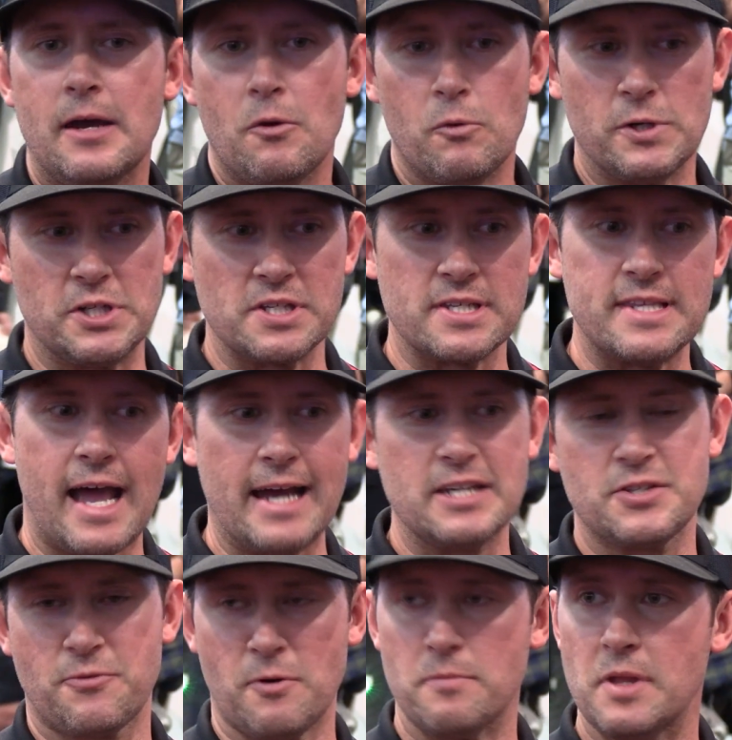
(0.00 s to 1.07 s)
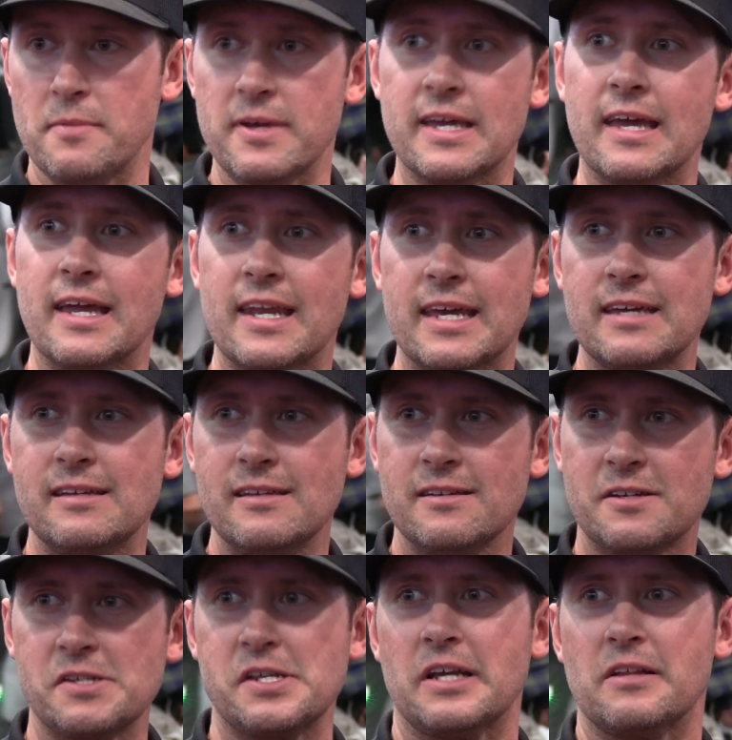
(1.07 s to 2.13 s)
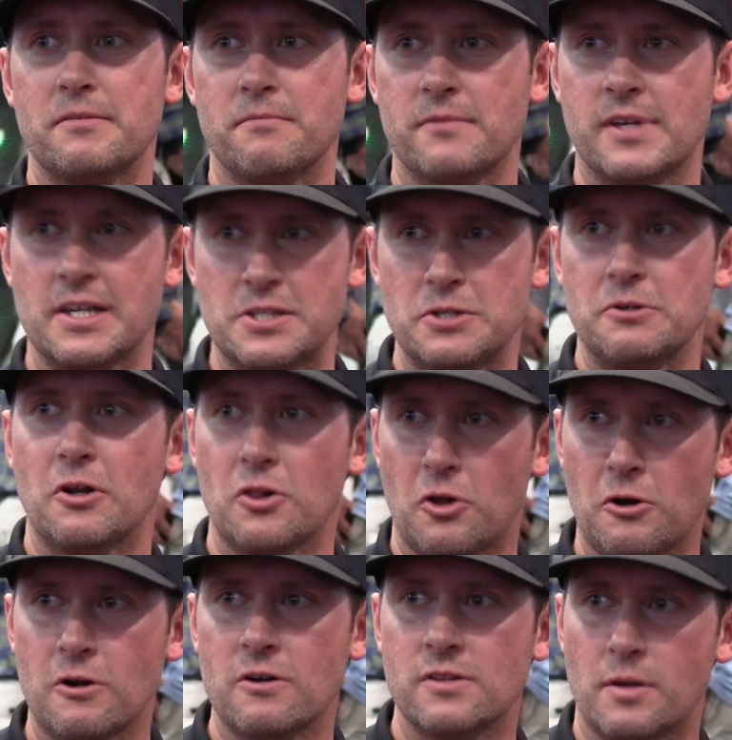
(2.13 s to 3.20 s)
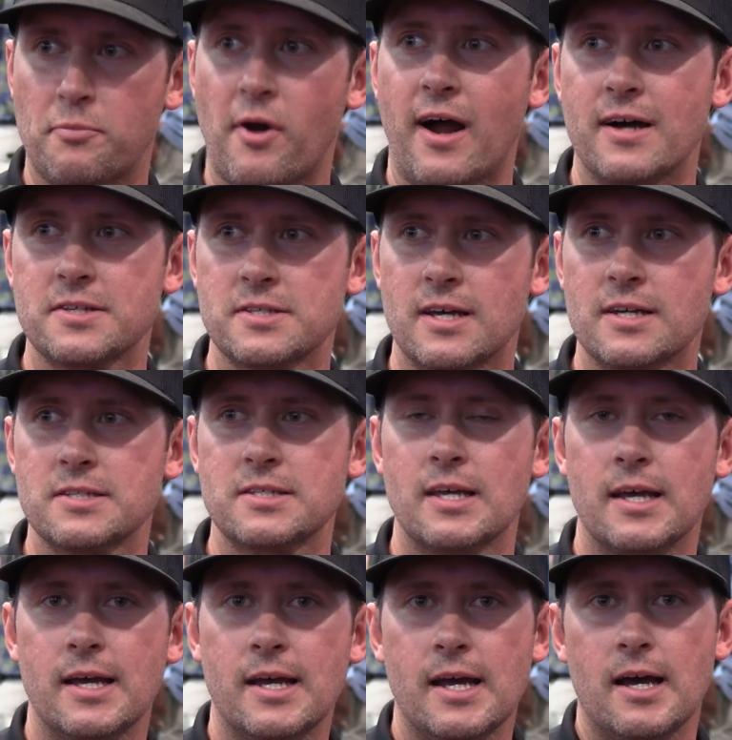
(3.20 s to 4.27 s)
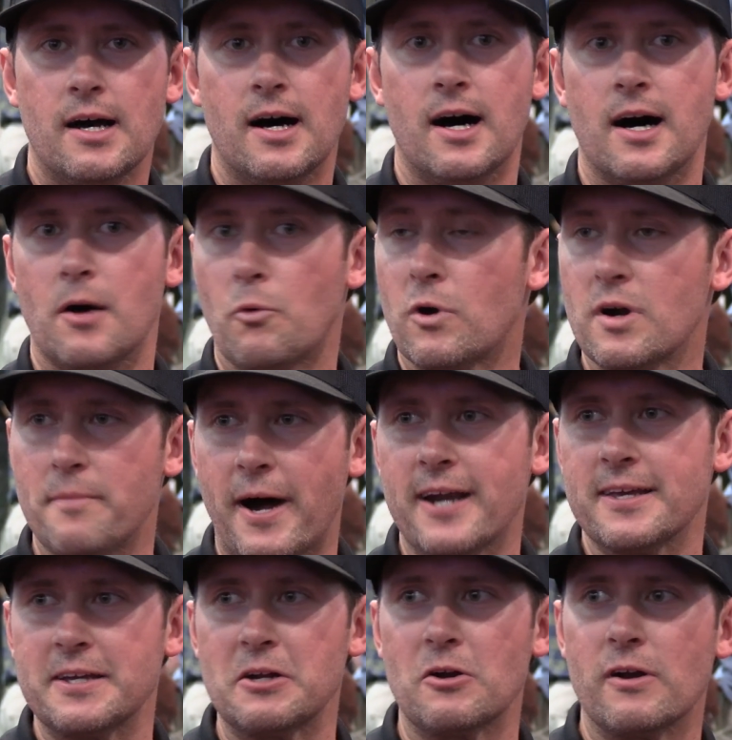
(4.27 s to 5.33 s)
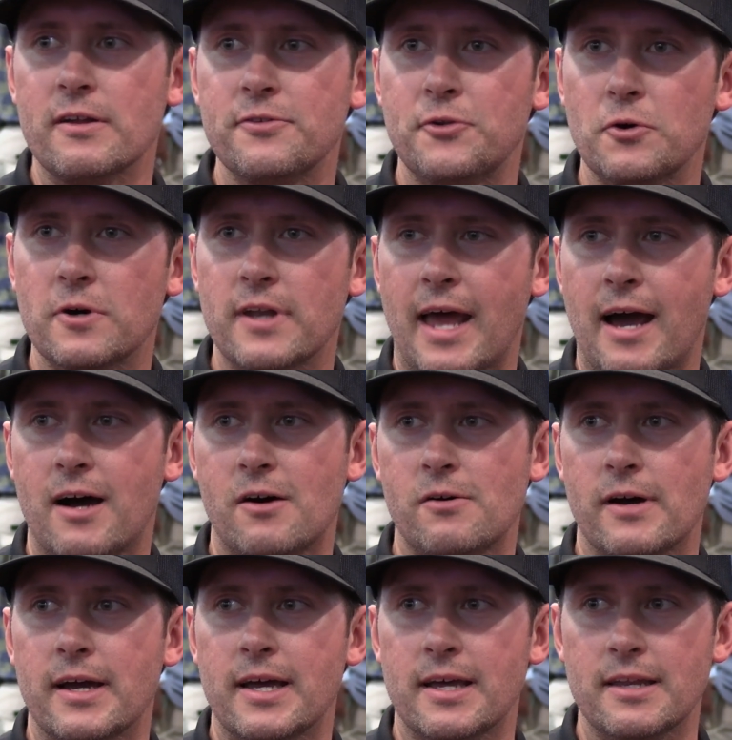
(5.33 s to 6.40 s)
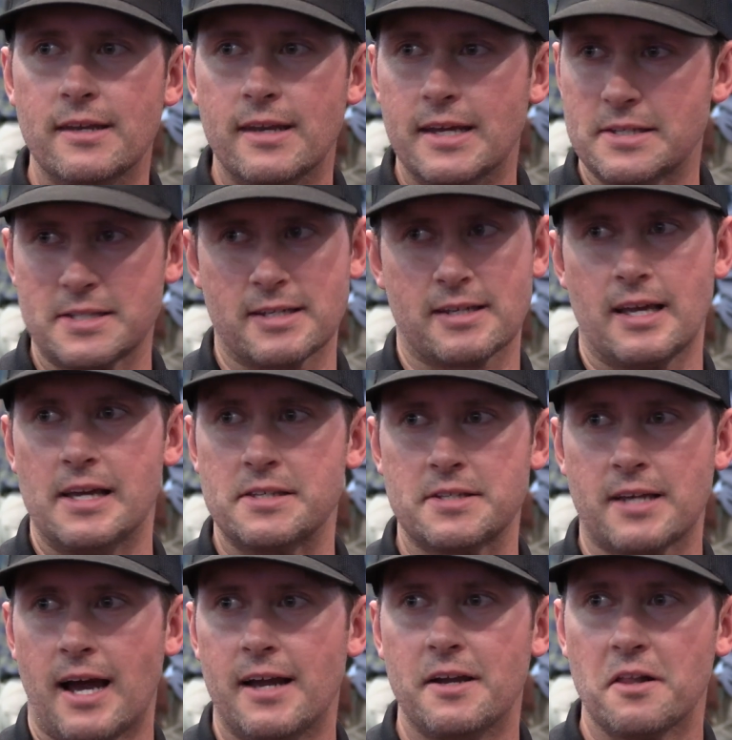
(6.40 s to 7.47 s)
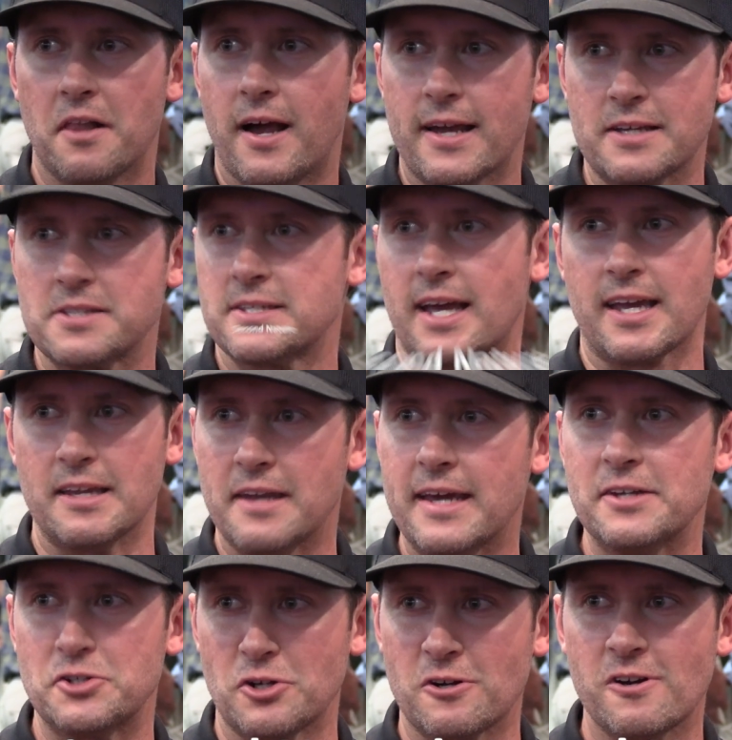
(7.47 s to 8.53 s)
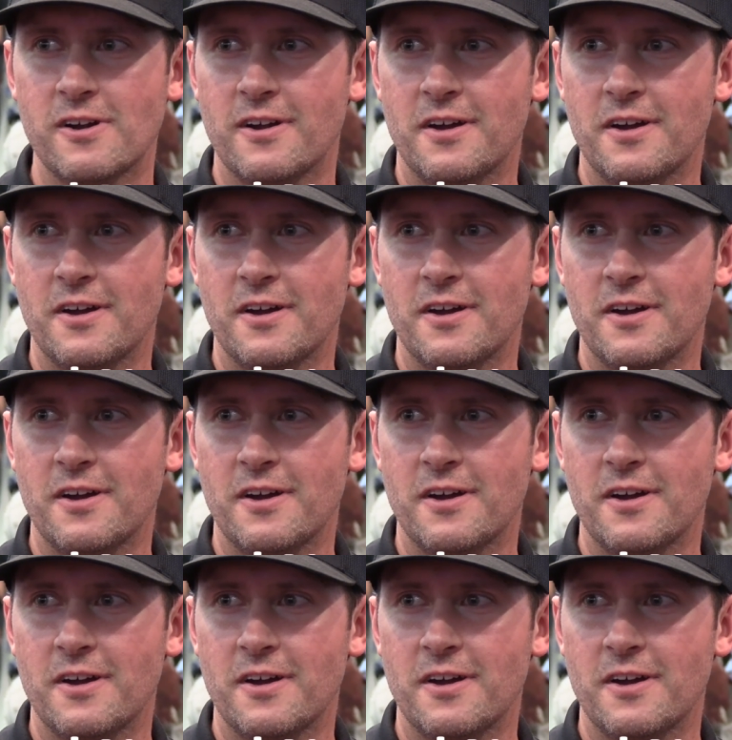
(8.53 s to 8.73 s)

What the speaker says: which is nice from the beginning because it gets you to learn the process. We're about a year into it now, and it's kind of like second nature.